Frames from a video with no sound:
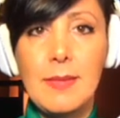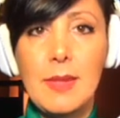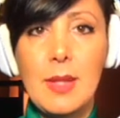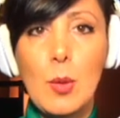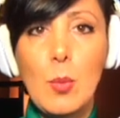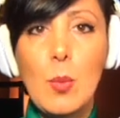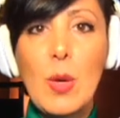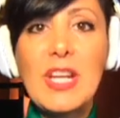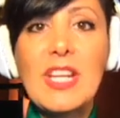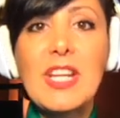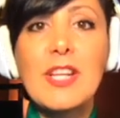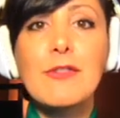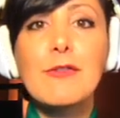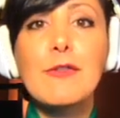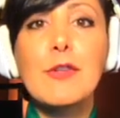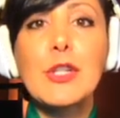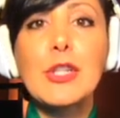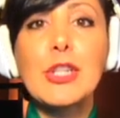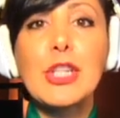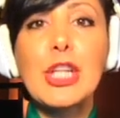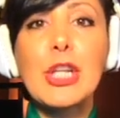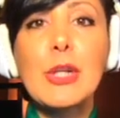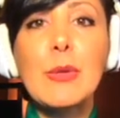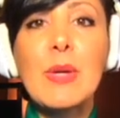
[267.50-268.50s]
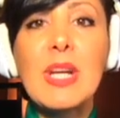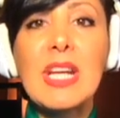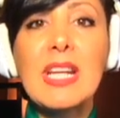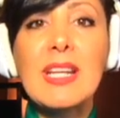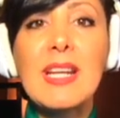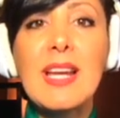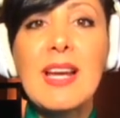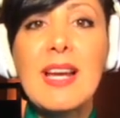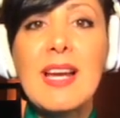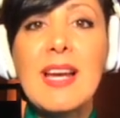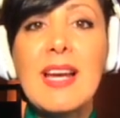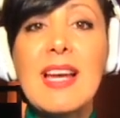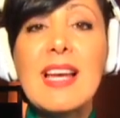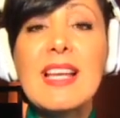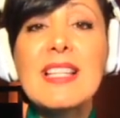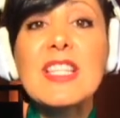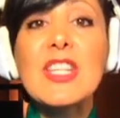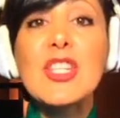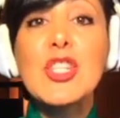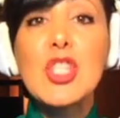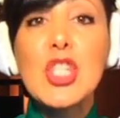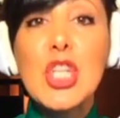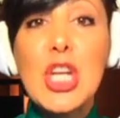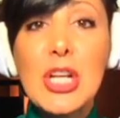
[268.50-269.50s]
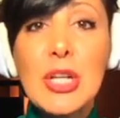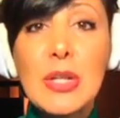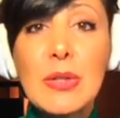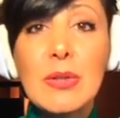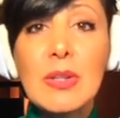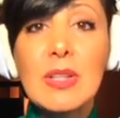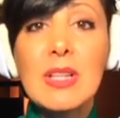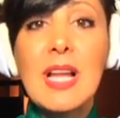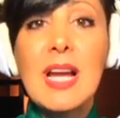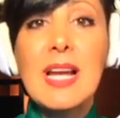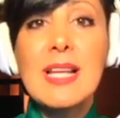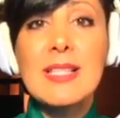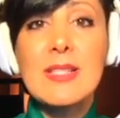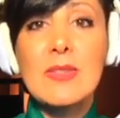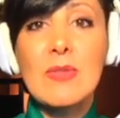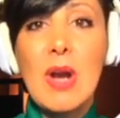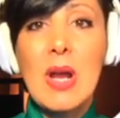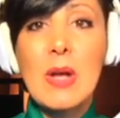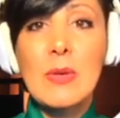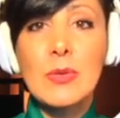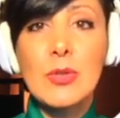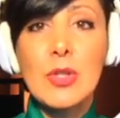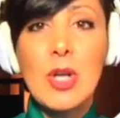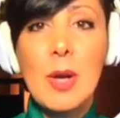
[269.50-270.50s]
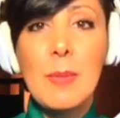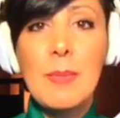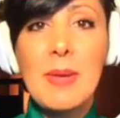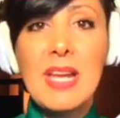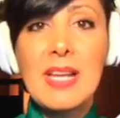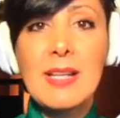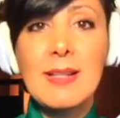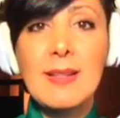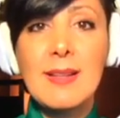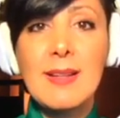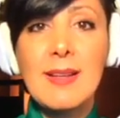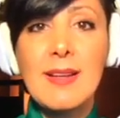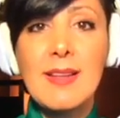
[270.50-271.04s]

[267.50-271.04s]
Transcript: Weighted fair queuing is a generalized round-robin